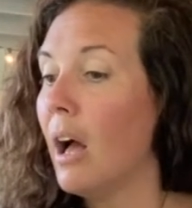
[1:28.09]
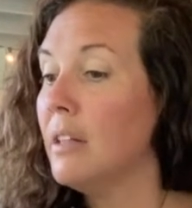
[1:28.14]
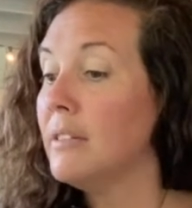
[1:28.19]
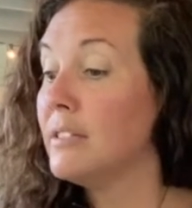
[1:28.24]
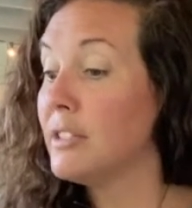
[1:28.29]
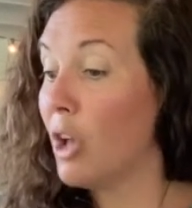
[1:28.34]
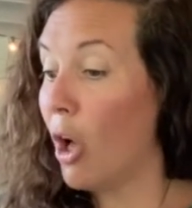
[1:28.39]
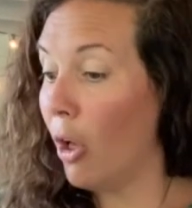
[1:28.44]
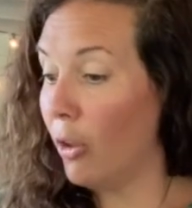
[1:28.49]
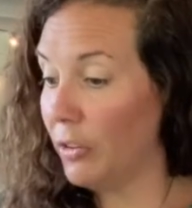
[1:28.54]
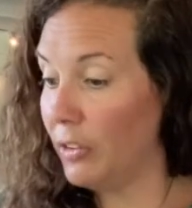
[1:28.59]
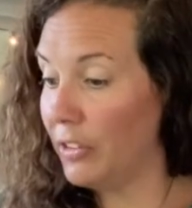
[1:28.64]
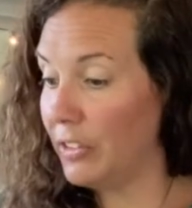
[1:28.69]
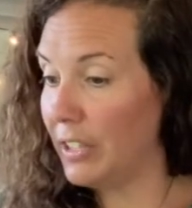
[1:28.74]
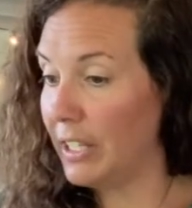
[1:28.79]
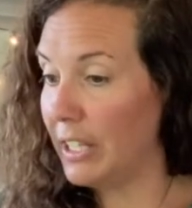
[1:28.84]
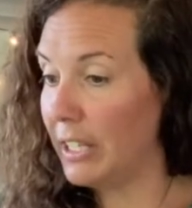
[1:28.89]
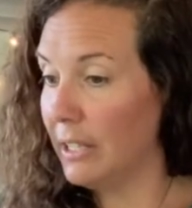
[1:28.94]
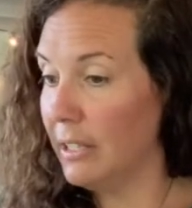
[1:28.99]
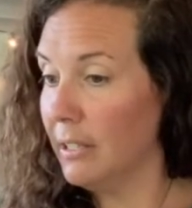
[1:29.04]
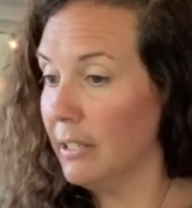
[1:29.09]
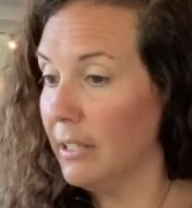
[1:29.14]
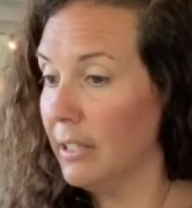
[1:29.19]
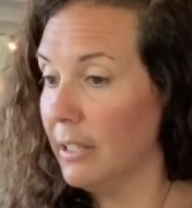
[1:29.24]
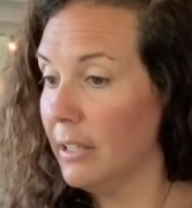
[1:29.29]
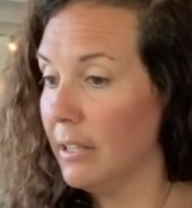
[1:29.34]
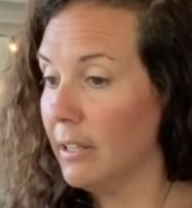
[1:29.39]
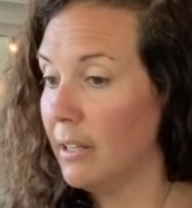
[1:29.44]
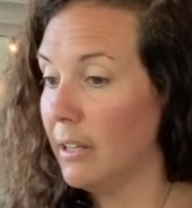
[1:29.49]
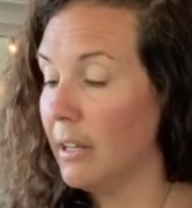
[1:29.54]
tulsi,
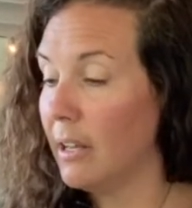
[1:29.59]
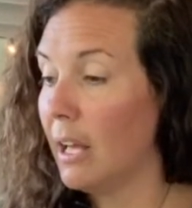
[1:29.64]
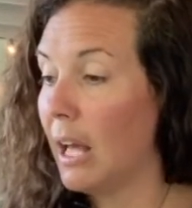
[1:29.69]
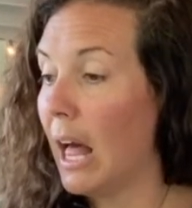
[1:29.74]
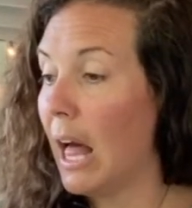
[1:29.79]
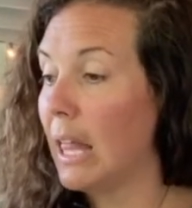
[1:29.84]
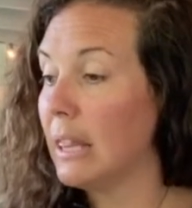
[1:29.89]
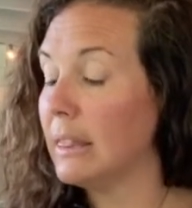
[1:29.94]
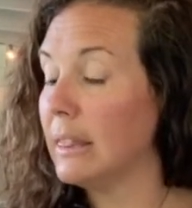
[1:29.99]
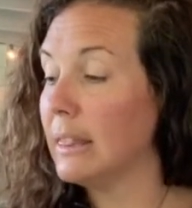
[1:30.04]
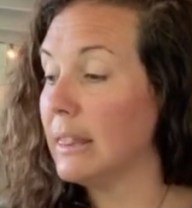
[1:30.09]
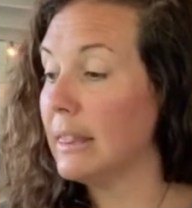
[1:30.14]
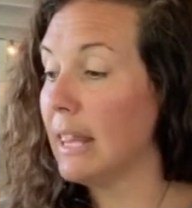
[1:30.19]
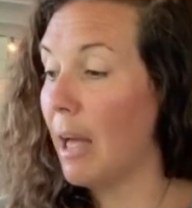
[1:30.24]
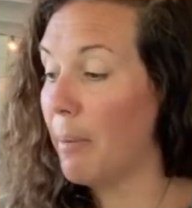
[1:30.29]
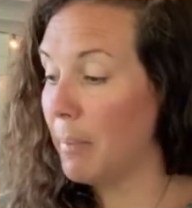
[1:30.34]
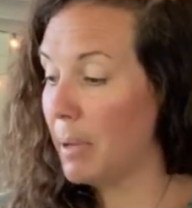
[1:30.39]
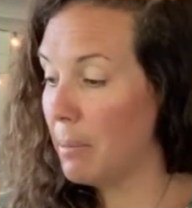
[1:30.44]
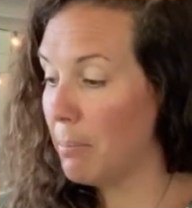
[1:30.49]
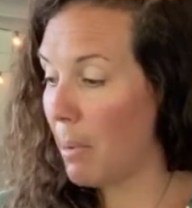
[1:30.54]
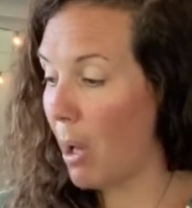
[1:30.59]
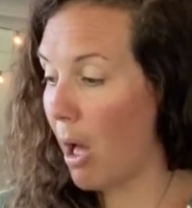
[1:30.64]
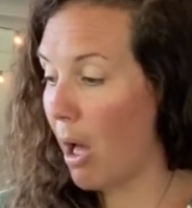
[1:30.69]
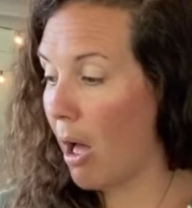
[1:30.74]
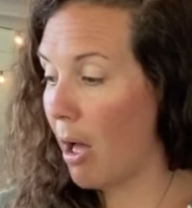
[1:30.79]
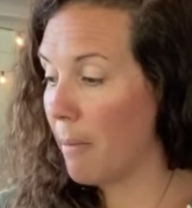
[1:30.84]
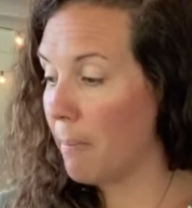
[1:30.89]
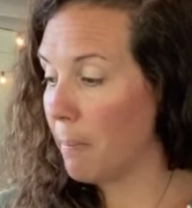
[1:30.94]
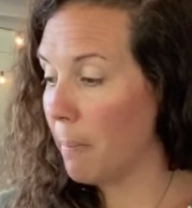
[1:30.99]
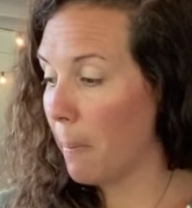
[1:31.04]
lemon
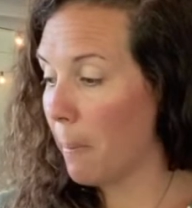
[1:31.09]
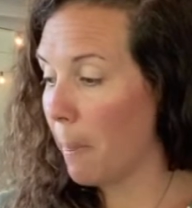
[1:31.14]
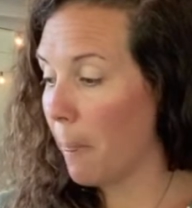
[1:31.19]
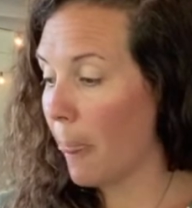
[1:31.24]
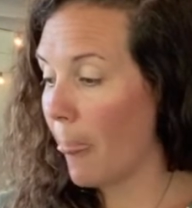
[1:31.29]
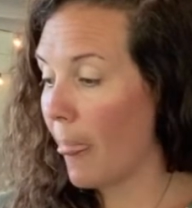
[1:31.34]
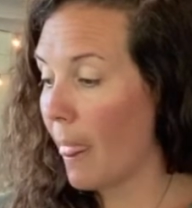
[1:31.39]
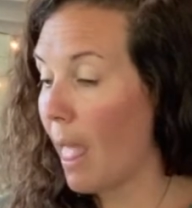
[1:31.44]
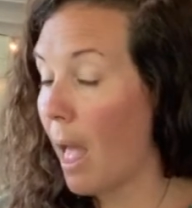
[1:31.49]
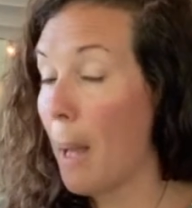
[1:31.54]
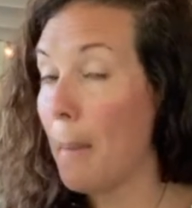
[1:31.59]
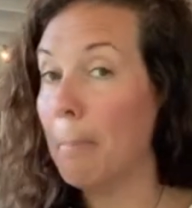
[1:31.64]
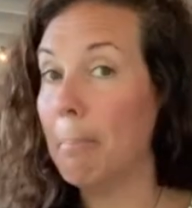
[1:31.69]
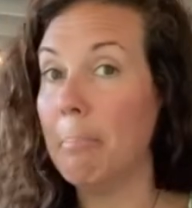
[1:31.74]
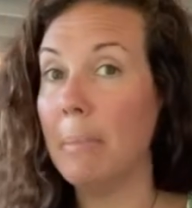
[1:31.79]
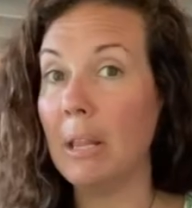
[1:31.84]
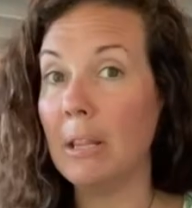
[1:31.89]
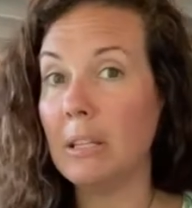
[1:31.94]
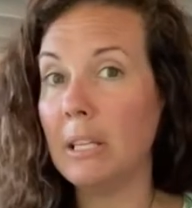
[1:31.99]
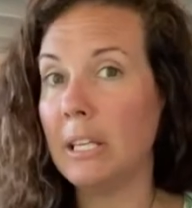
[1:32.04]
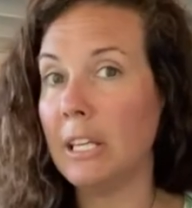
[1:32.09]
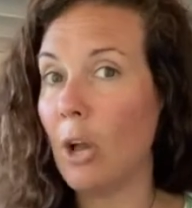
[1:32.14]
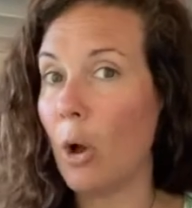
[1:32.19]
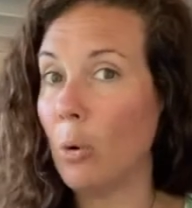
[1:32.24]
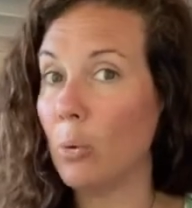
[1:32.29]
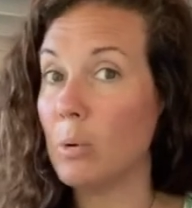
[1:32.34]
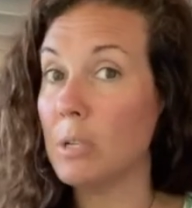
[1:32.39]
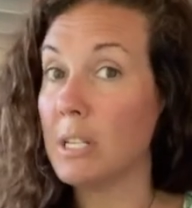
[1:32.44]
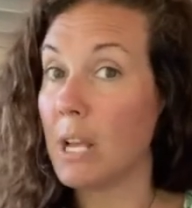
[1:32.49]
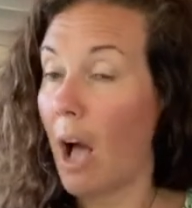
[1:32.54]
balm, milky
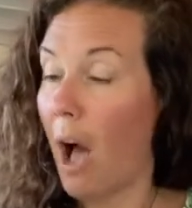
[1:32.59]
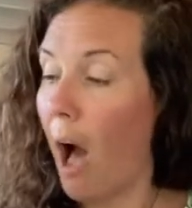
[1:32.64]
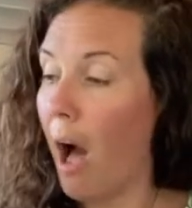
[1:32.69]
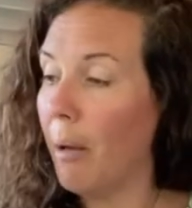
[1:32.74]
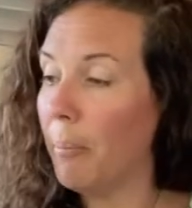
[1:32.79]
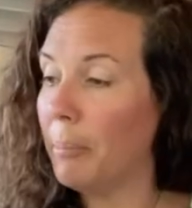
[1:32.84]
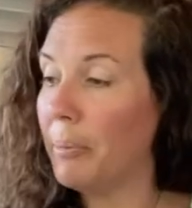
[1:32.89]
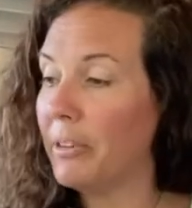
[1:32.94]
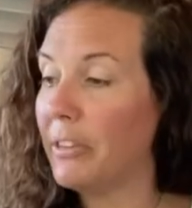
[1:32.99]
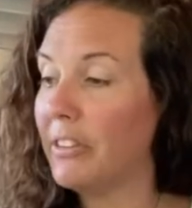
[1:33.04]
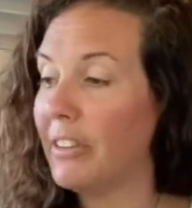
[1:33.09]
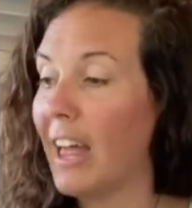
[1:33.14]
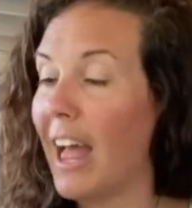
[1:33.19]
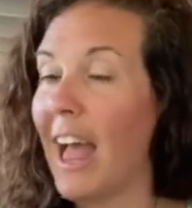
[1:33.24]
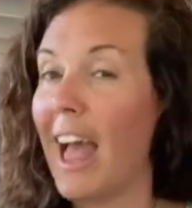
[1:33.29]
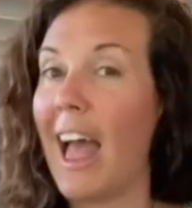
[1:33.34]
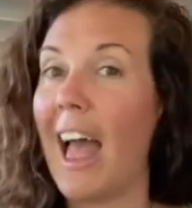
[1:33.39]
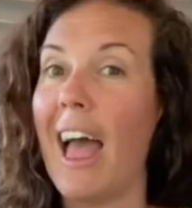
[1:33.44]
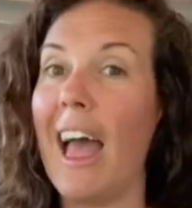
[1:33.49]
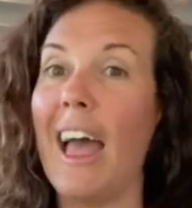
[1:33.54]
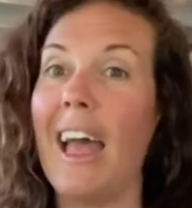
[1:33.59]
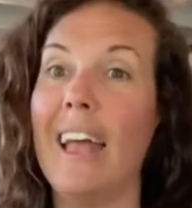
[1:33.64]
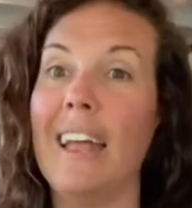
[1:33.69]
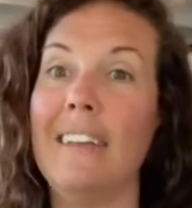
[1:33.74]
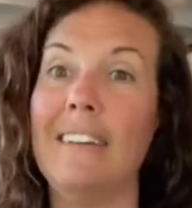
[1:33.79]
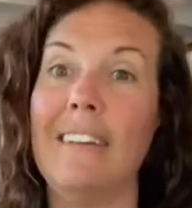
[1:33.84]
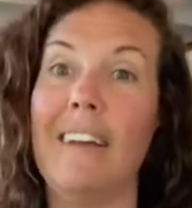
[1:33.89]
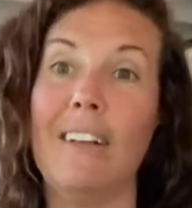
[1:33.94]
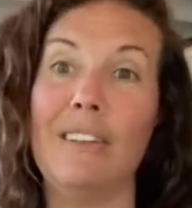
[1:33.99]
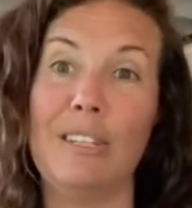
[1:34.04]
oat tops,
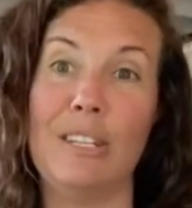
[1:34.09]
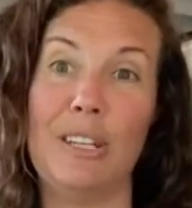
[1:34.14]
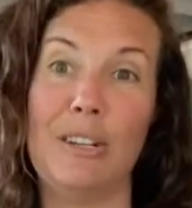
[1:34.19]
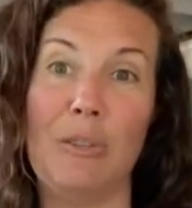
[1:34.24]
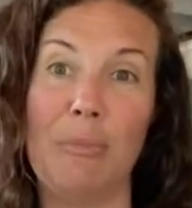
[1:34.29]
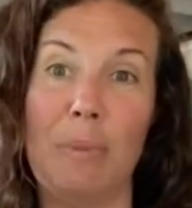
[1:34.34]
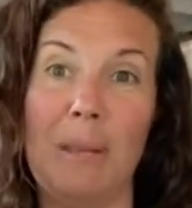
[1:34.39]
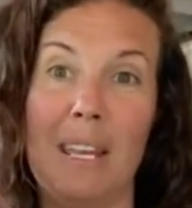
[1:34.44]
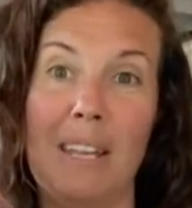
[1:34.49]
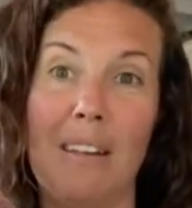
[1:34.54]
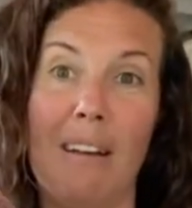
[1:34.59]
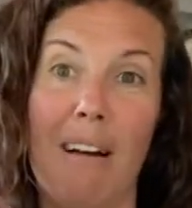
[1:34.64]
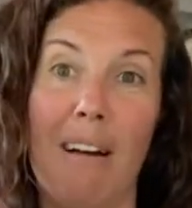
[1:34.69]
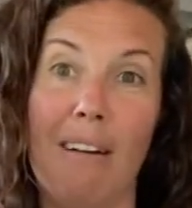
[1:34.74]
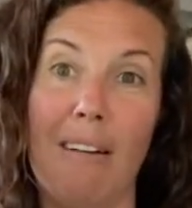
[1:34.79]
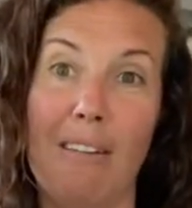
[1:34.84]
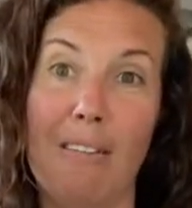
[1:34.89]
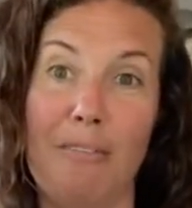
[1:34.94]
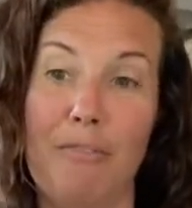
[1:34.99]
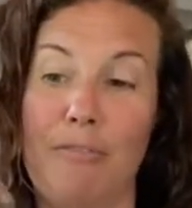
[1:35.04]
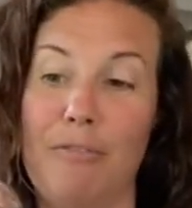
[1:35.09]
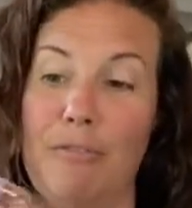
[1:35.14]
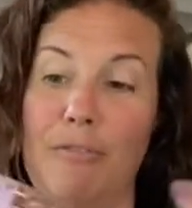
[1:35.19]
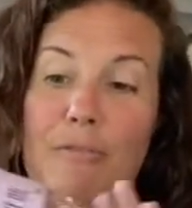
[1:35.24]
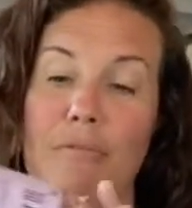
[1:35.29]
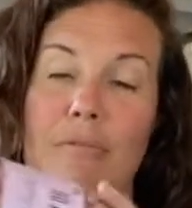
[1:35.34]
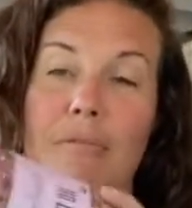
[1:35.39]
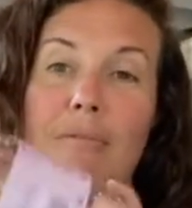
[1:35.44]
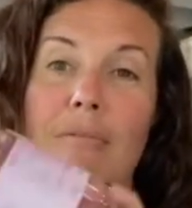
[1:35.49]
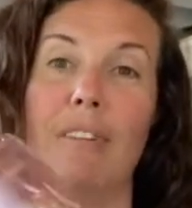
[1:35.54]
and a little bit of
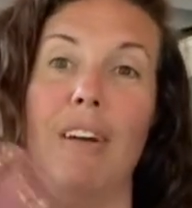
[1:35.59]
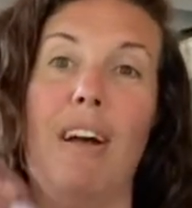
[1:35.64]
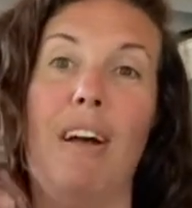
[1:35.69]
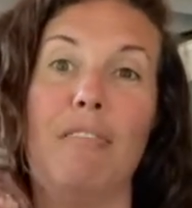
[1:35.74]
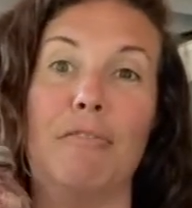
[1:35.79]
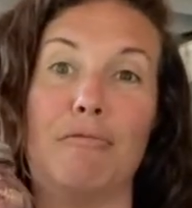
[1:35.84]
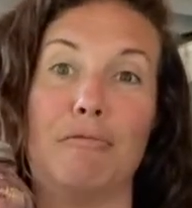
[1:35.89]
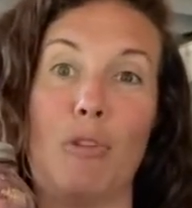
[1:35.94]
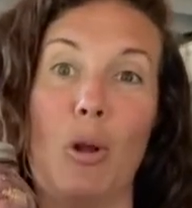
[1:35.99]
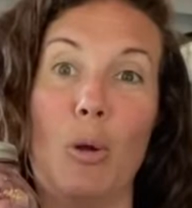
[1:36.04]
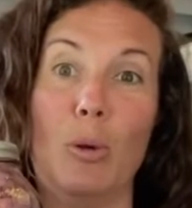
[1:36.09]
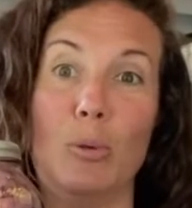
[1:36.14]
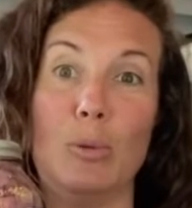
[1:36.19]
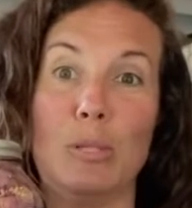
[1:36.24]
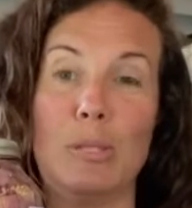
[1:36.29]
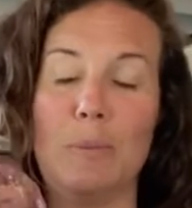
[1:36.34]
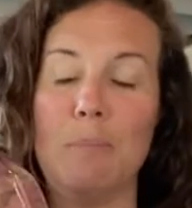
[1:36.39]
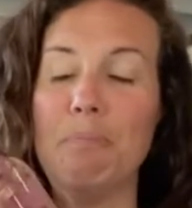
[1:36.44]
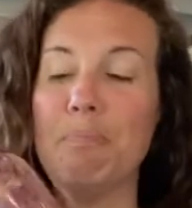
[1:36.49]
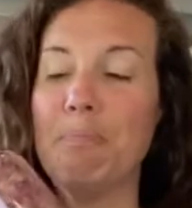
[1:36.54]
rose